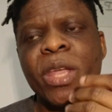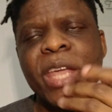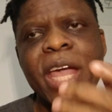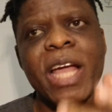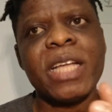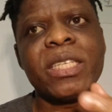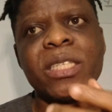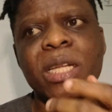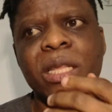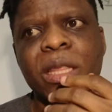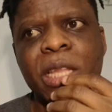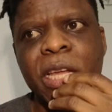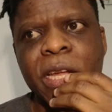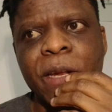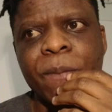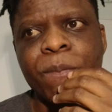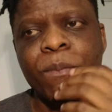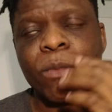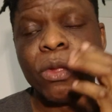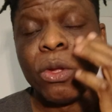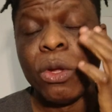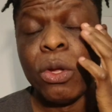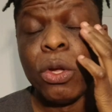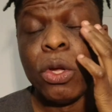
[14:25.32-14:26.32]
Here is the
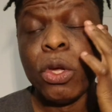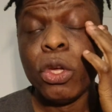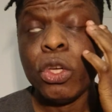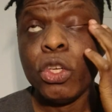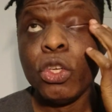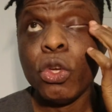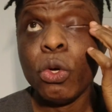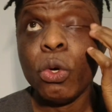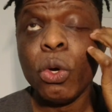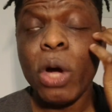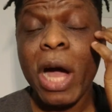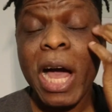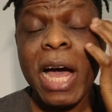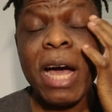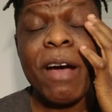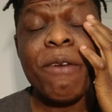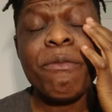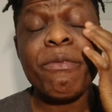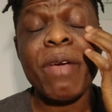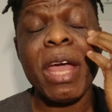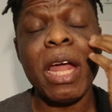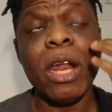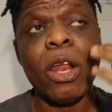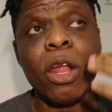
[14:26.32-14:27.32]
thing. You
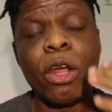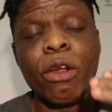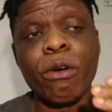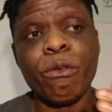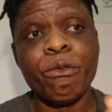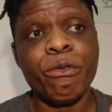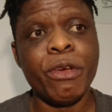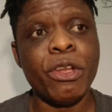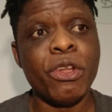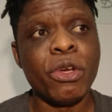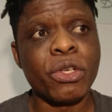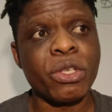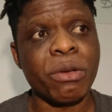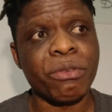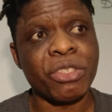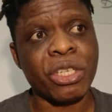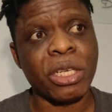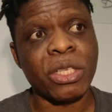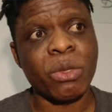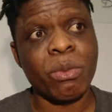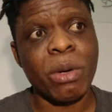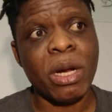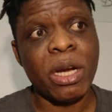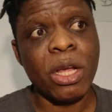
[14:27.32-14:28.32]
have a lot of videos of
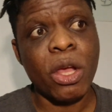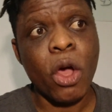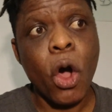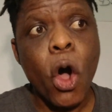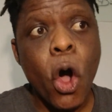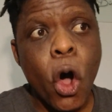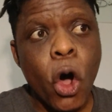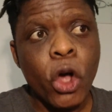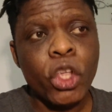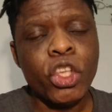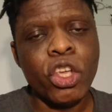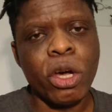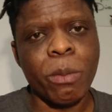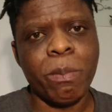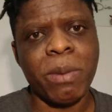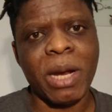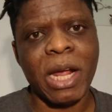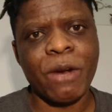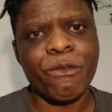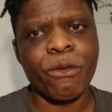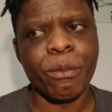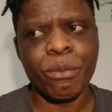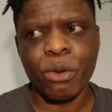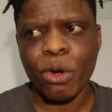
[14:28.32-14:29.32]
Shatawale on your
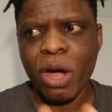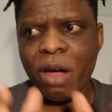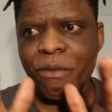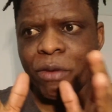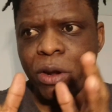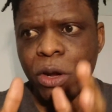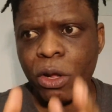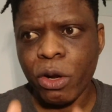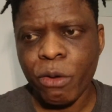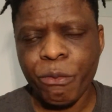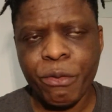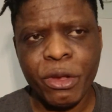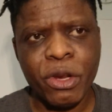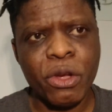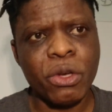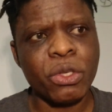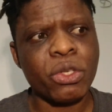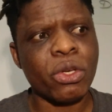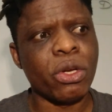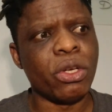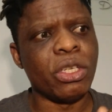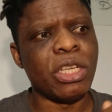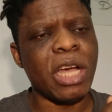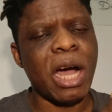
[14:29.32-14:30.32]
platform. You have a lot of
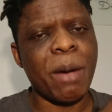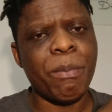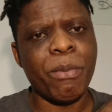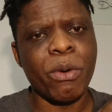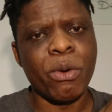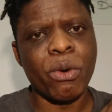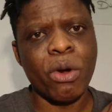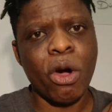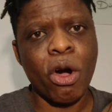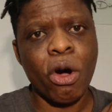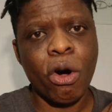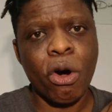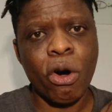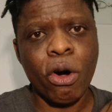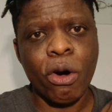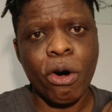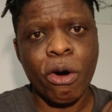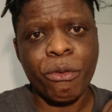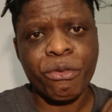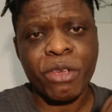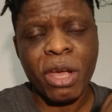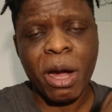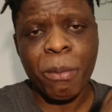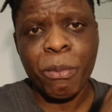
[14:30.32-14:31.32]
videos on Yaa Pono,
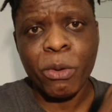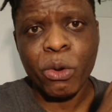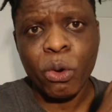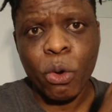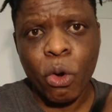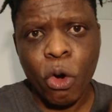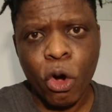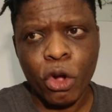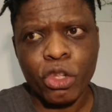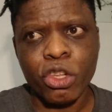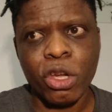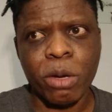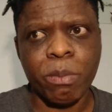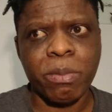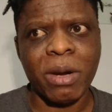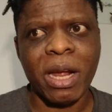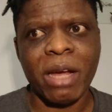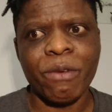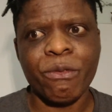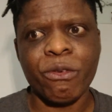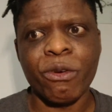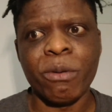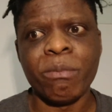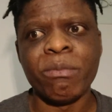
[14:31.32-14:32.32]
of Yaa Pono on your
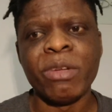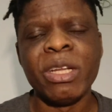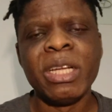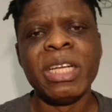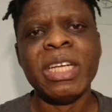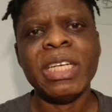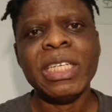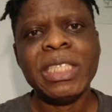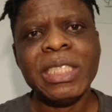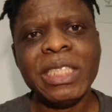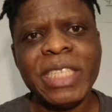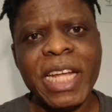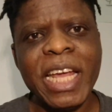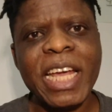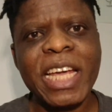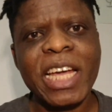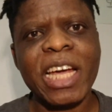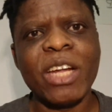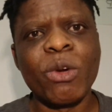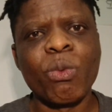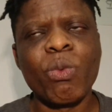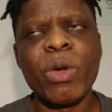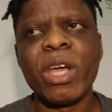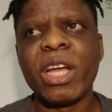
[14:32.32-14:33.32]
platform. They
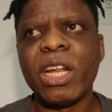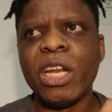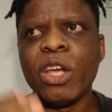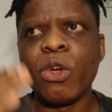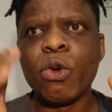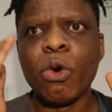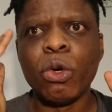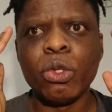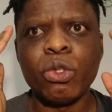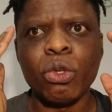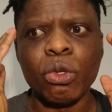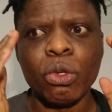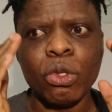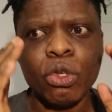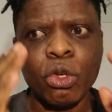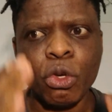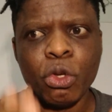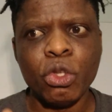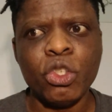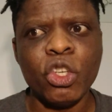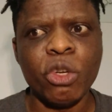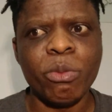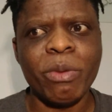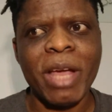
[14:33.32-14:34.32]
can quickly go to
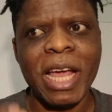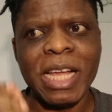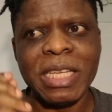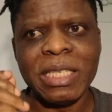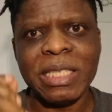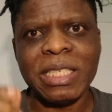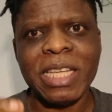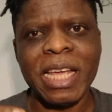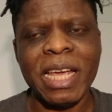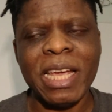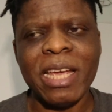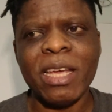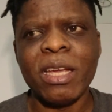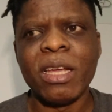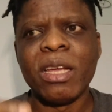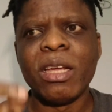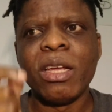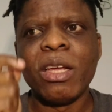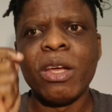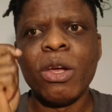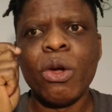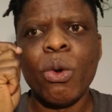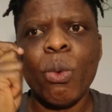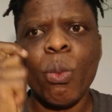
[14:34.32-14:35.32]
YouTube and say,
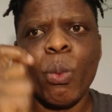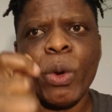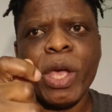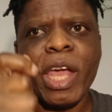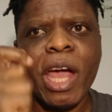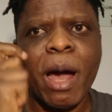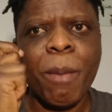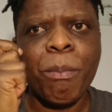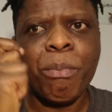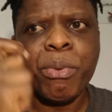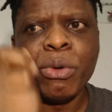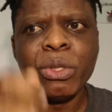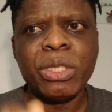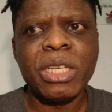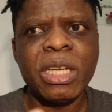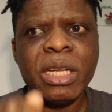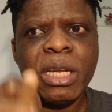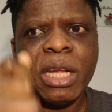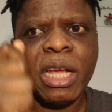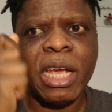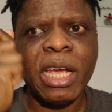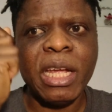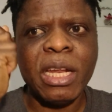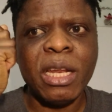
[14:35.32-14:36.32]
we are
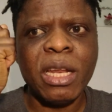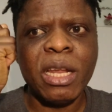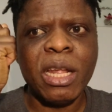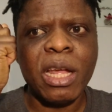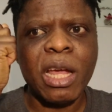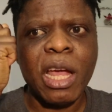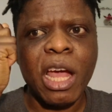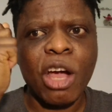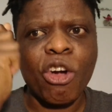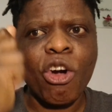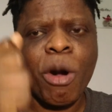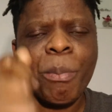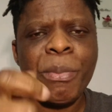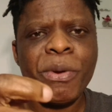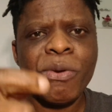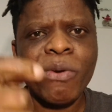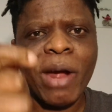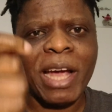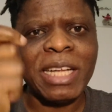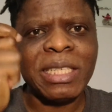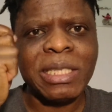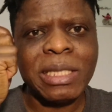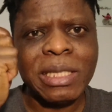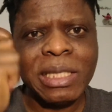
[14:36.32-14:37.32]
putting in a
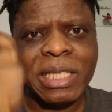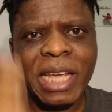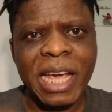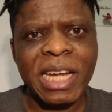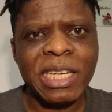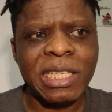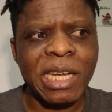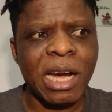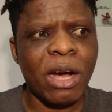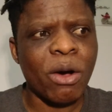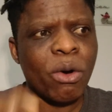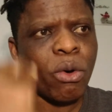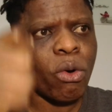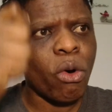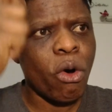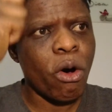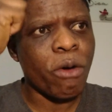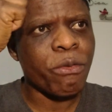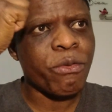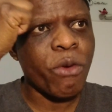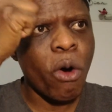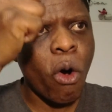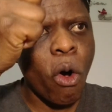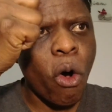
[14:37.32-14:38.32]
copyright takedown
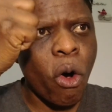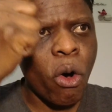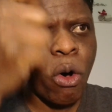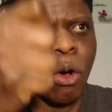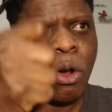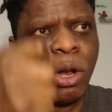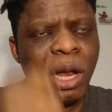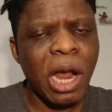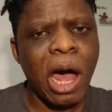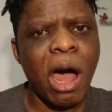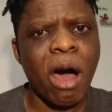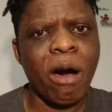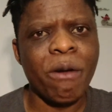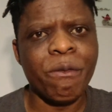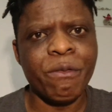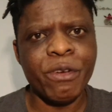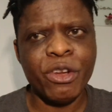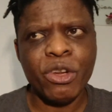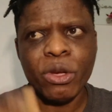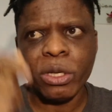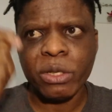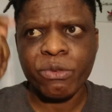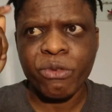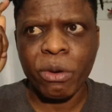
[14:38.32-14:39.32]
of all our
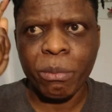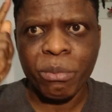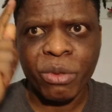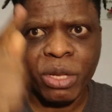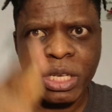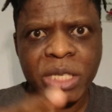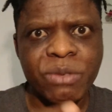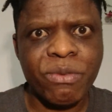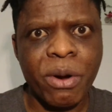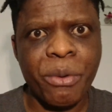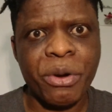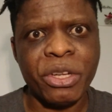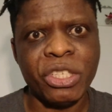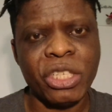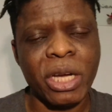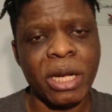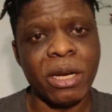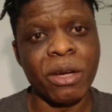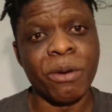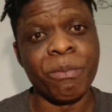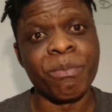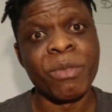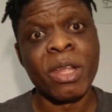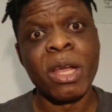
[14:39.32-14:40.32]
videos from this very
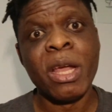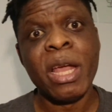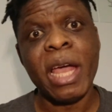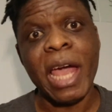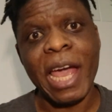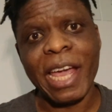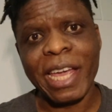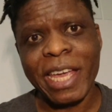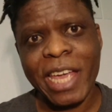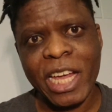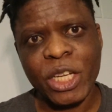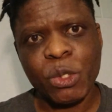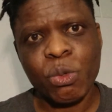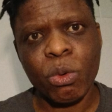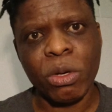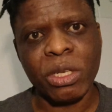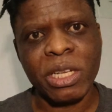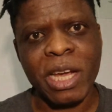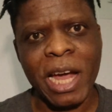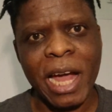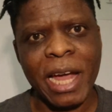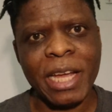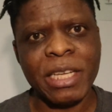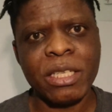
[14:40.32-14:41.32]
channel. And guess
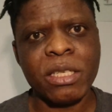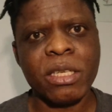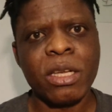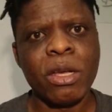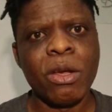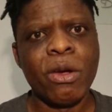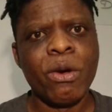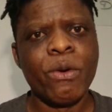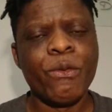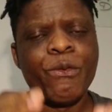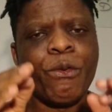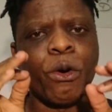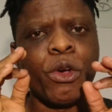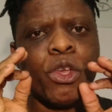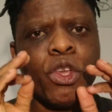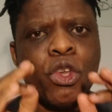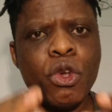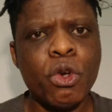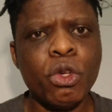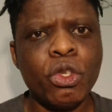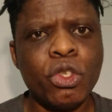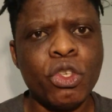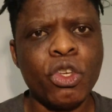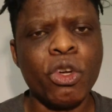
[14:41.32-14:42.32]
what, guys? For
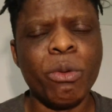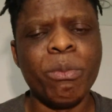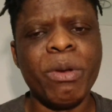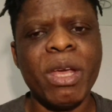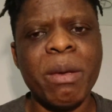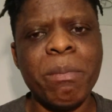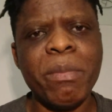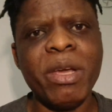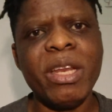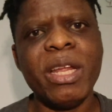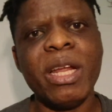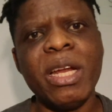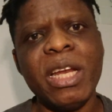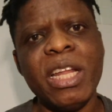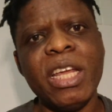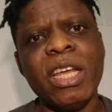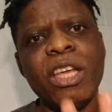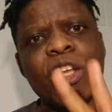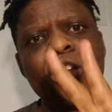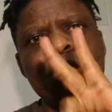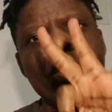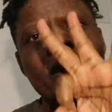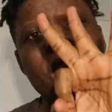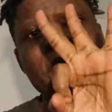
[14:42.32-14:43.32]
YouTube,
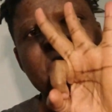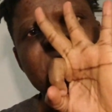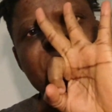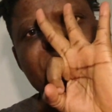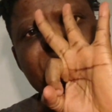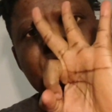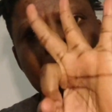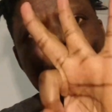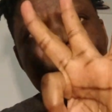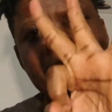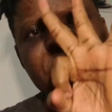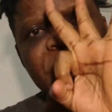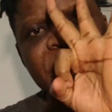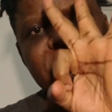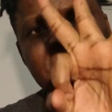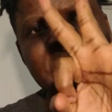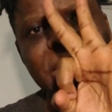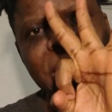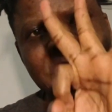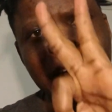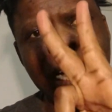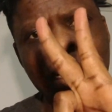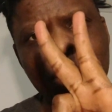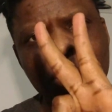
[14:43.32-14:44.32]
immediately you get 3
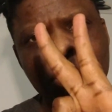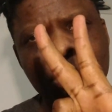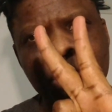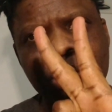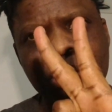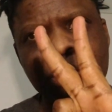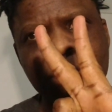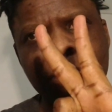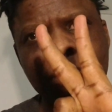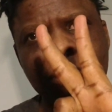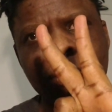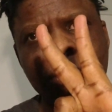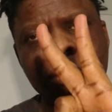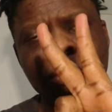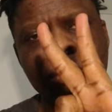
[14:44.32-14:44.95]
takedowns.